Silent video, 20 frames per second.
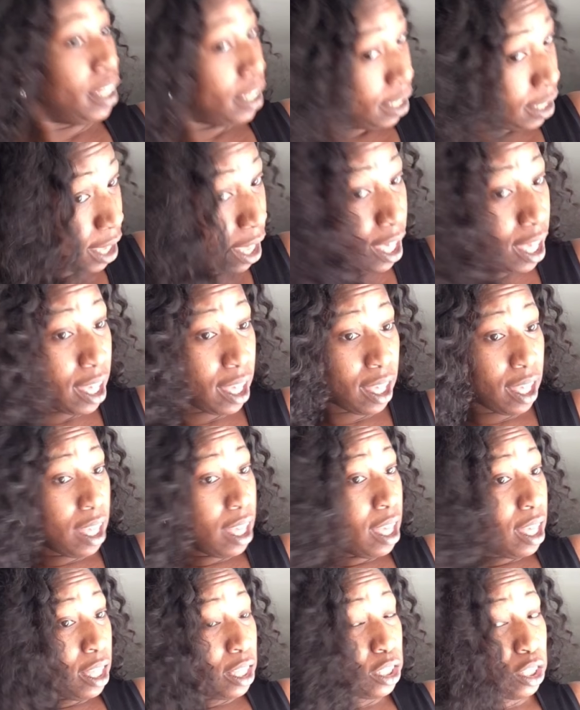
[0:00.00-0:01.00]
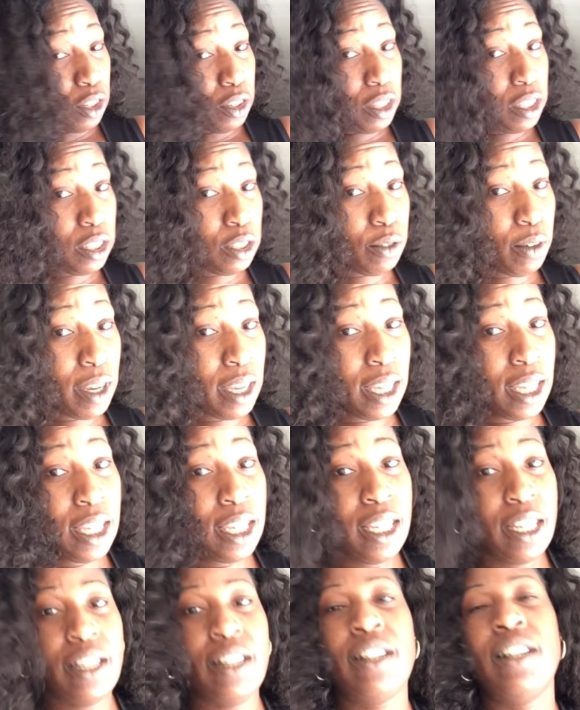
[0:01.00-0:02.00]
Yeah, so this right
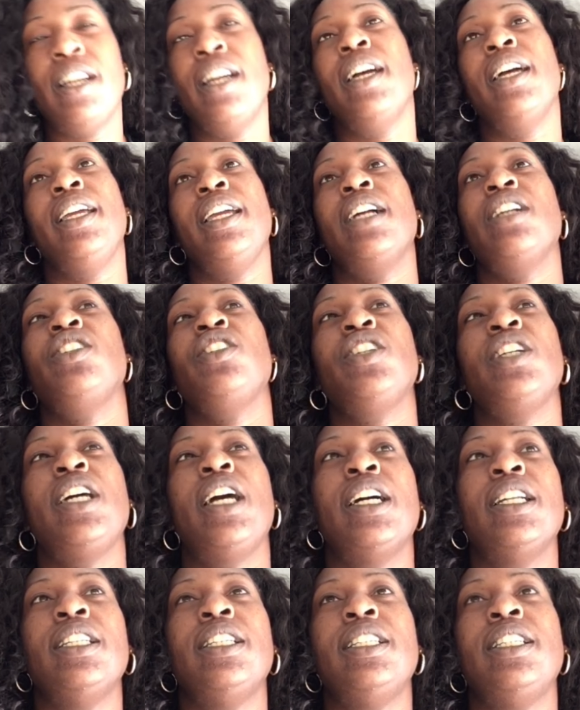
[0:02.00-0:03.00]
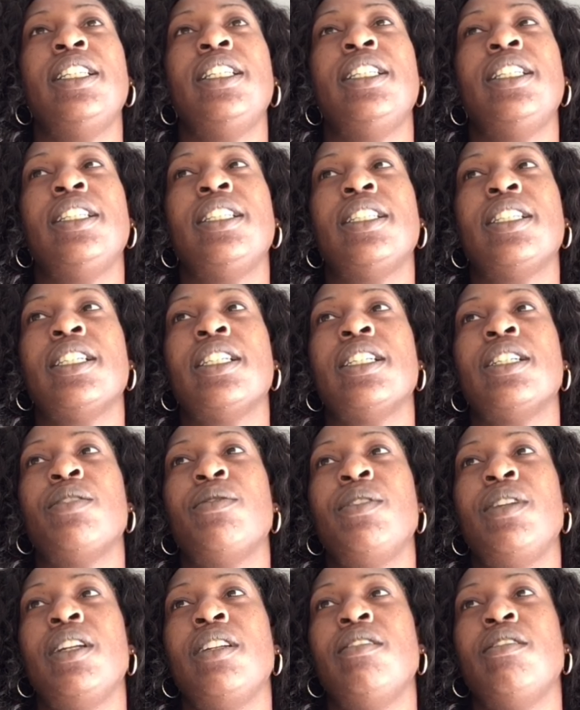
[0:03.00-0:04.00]
here, yesterday what did
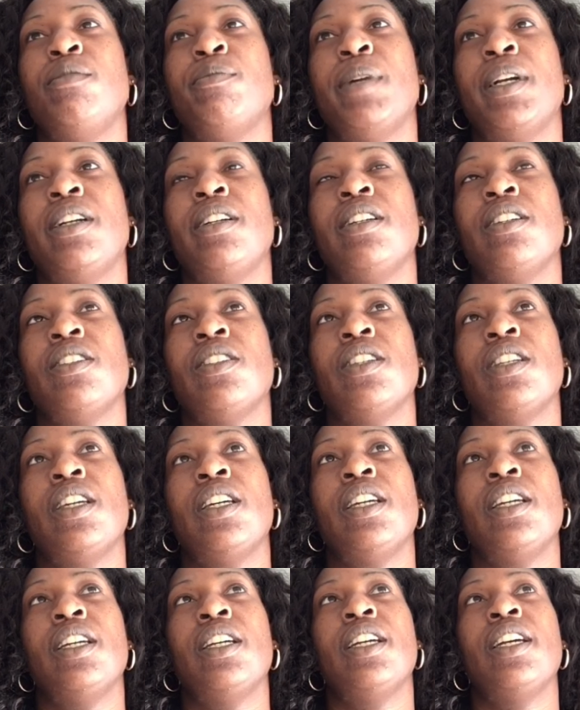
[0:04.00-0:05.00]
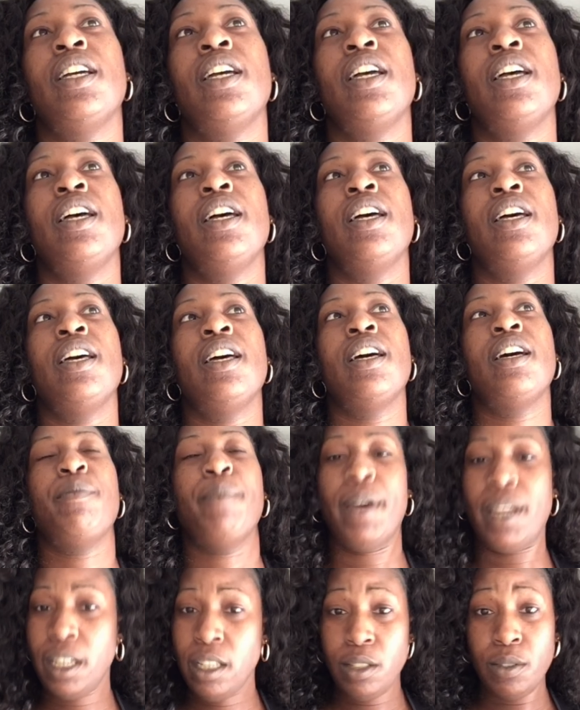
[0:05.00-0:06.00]
I do to my hair yesterday? I
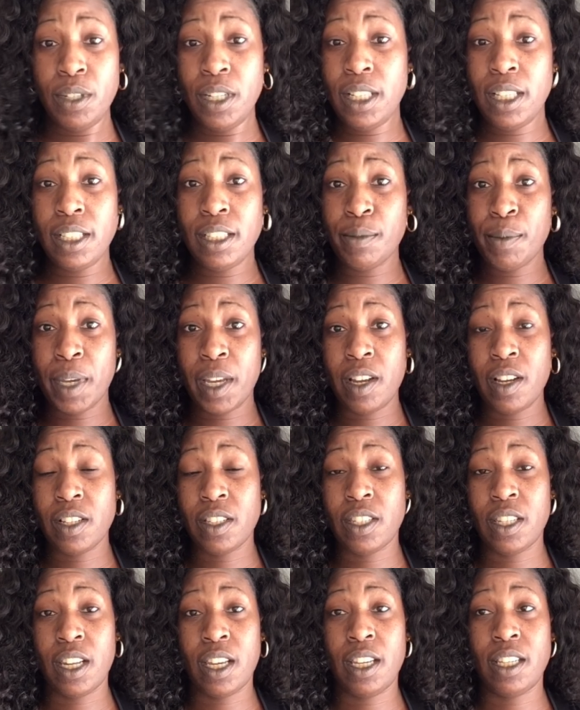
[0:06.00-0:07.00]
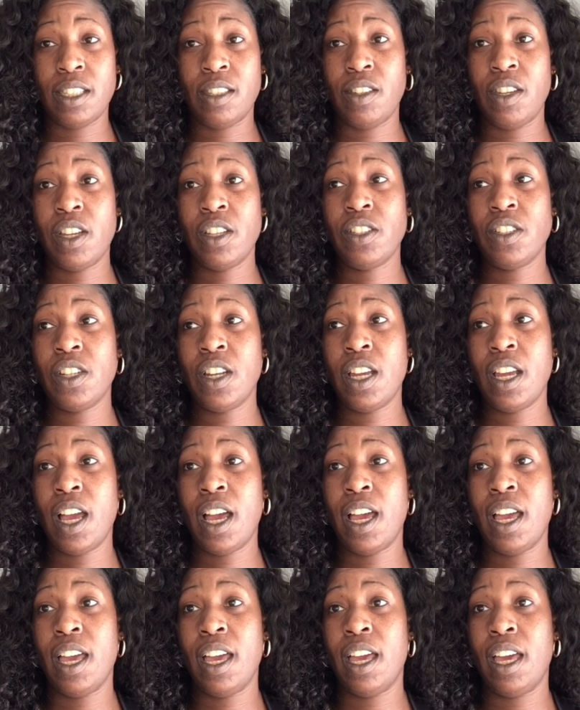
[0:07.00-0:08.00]
didn't do anything to my hair yesterday. So yesterday
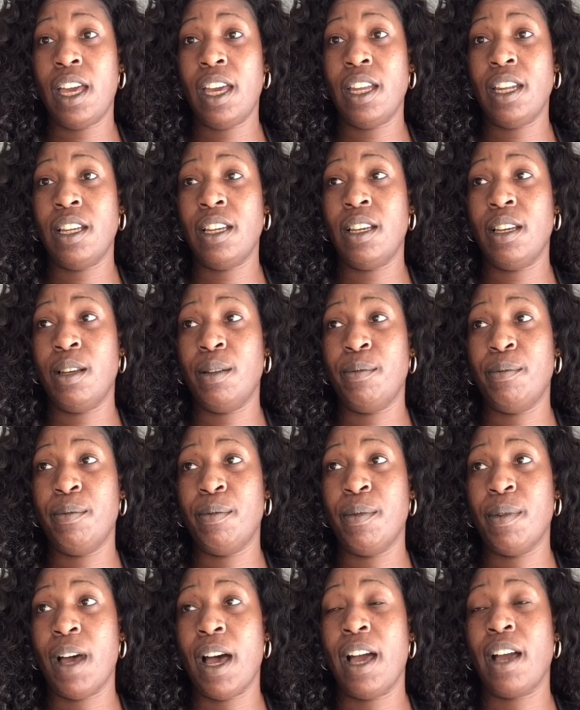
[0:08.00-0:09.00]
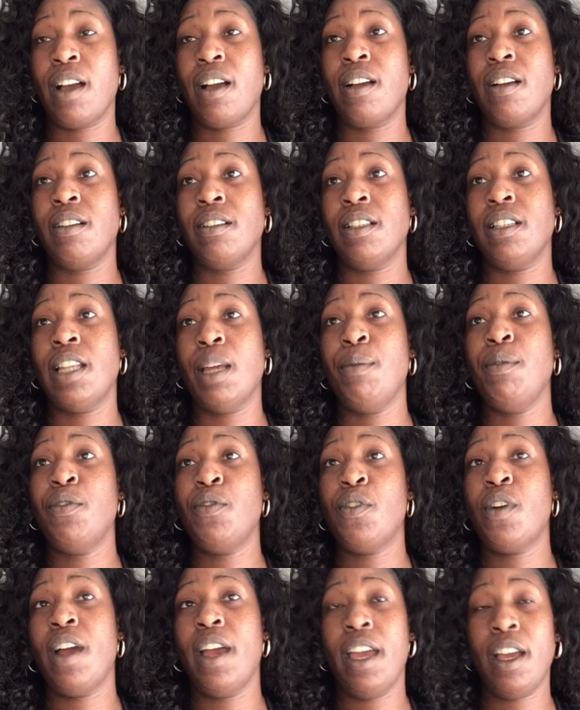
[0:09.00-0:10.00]
I had, the day
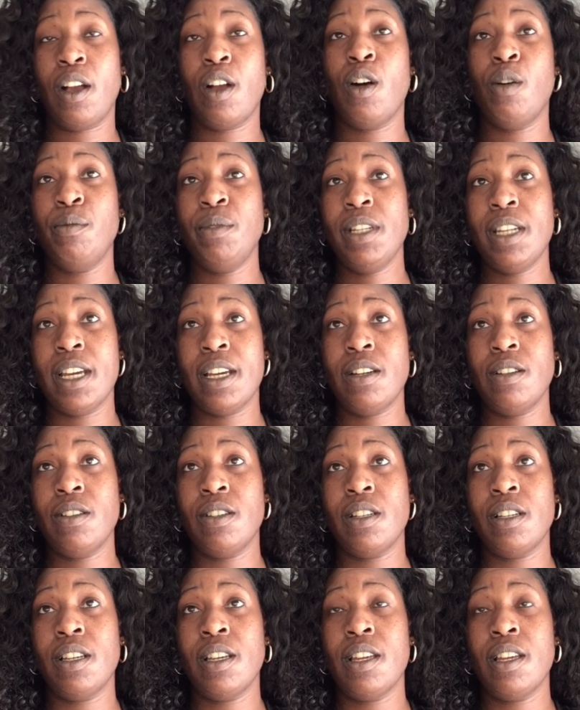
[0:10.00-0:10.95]
before I had combed it out.